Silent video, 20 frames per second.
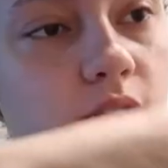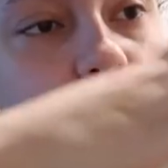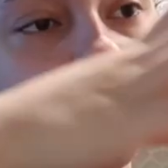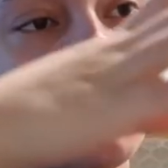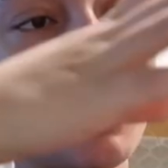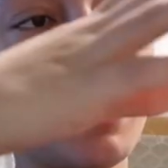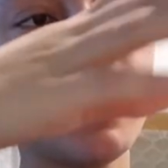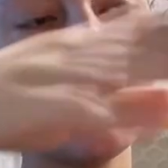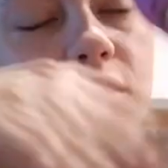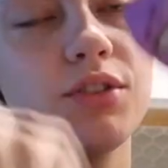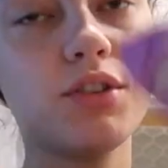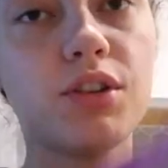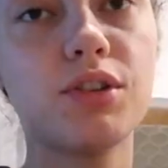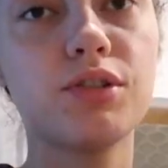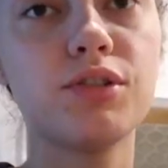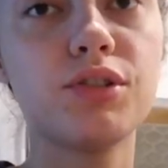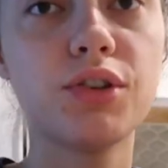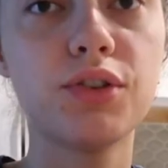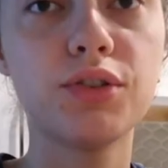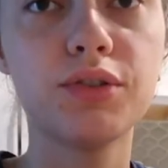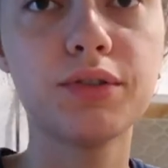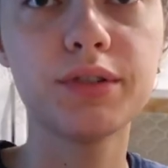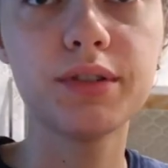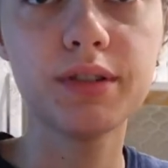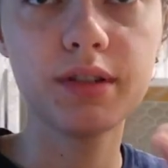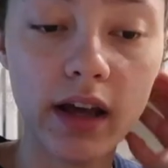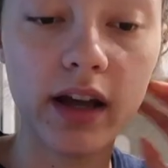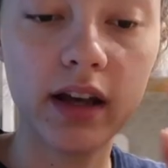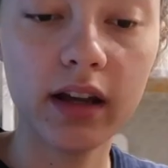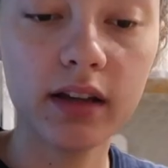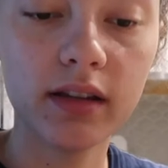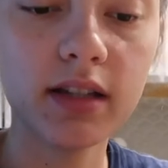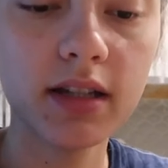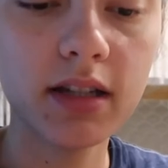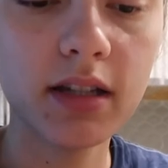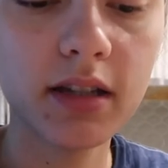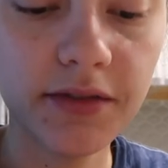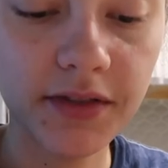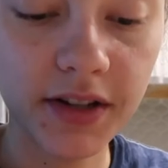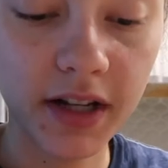to try at Trader Joe's, and
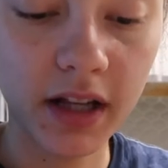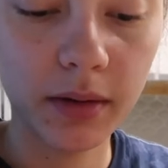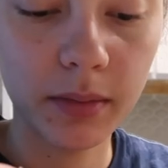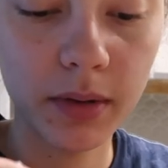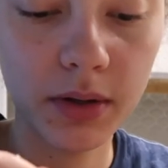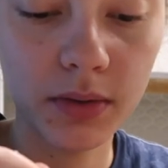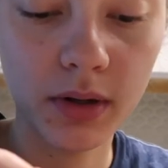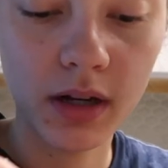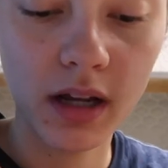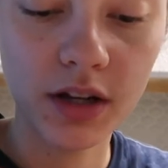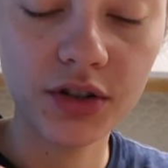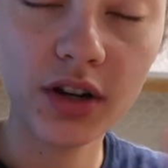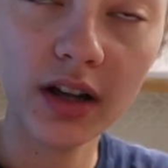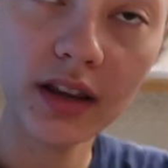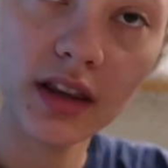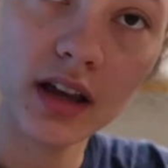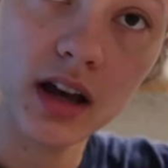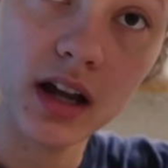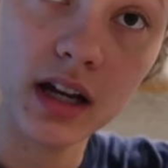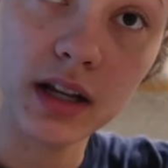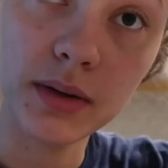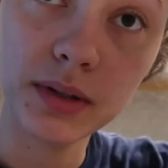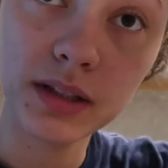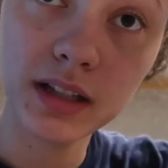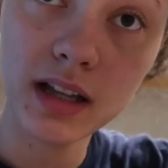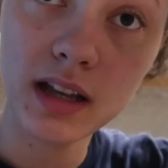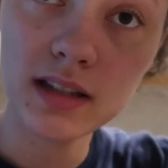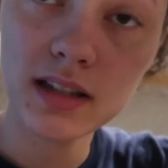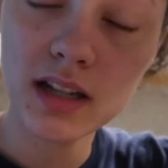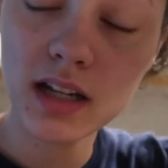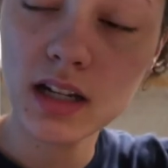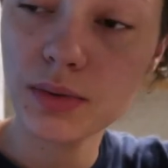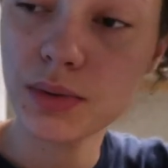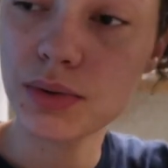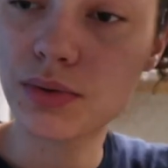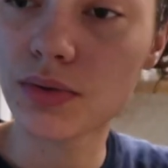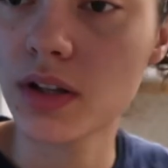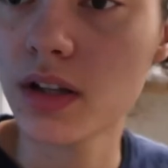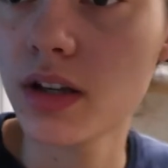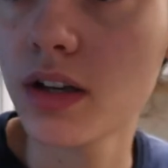this is the vanilla bean one. I tried the honey one last night, it
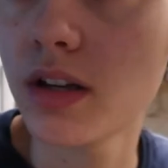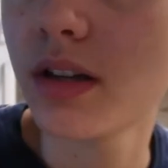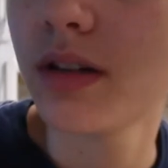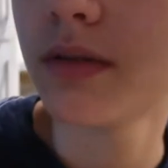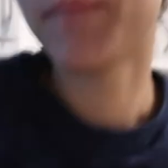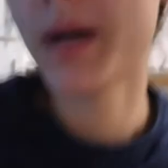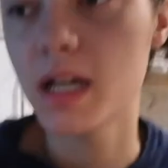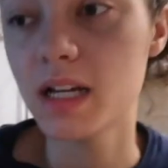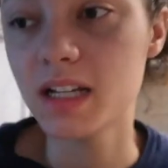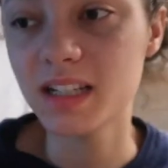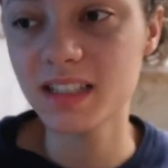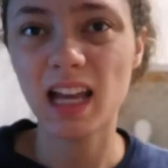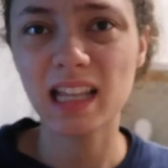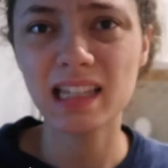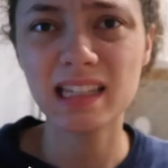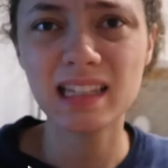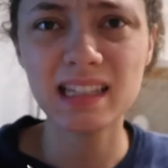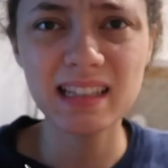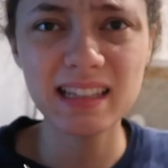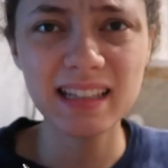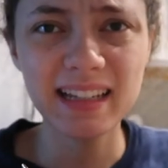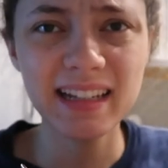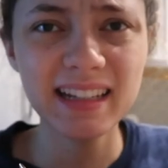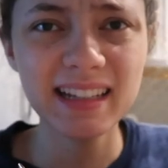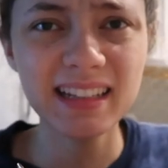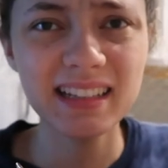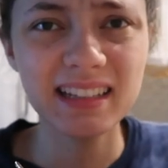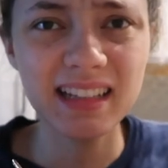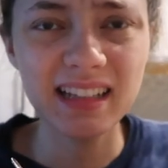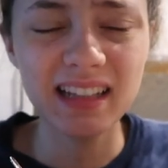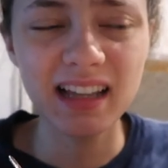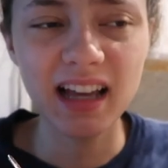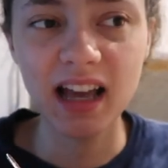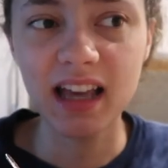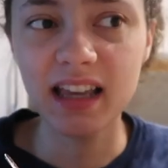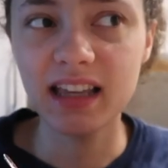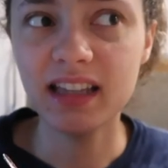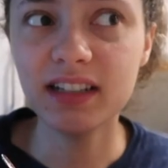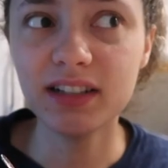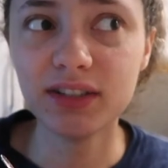was really good, but I didn't
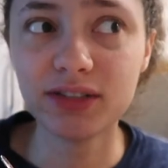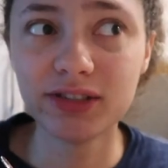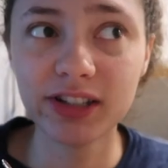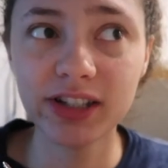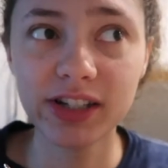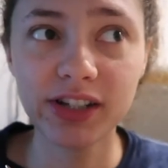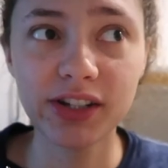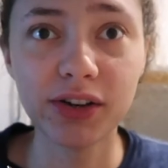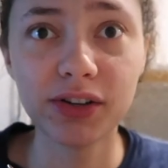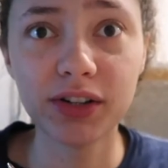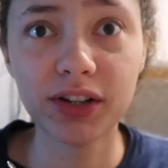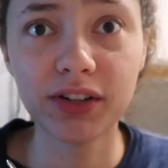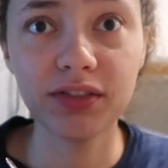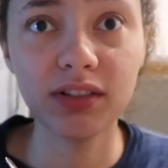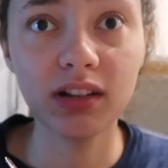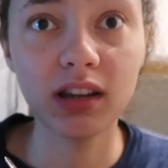eat Greek yogurt